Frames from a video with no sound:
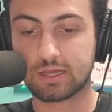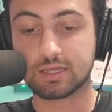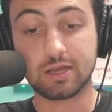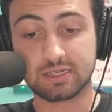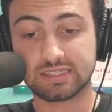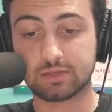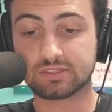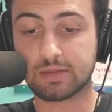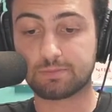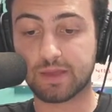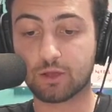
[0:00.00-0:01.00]
the Youngstown
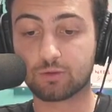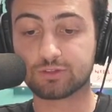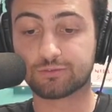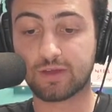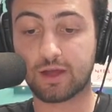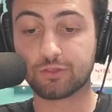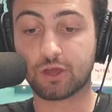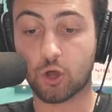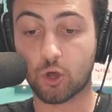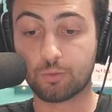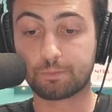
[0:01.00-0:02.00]
State Penguins found the
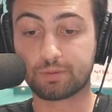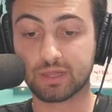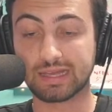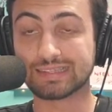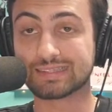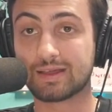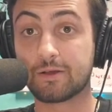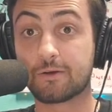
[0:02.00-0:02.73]
home plate